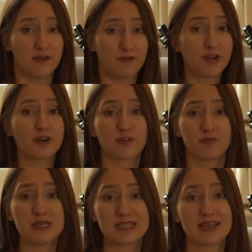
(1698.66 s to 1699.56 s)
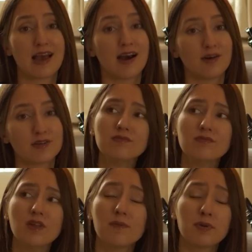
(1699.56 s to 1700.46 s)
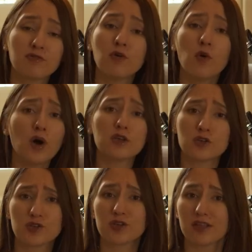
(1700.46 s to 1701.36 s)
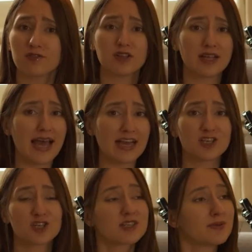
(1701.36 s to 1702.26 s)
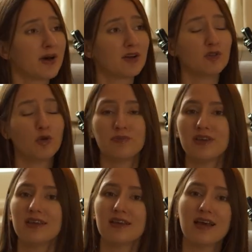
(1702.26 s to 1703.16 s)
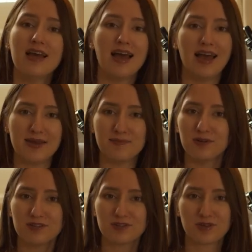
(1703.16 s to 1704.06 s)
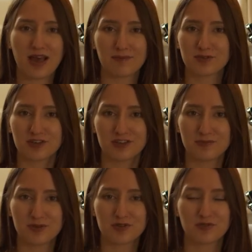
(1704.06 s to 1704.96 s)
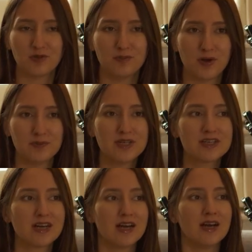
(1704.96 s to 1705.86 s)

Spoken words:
fear of missing out. Before, I used to get really anxious about not being able to capture a beautiful moment,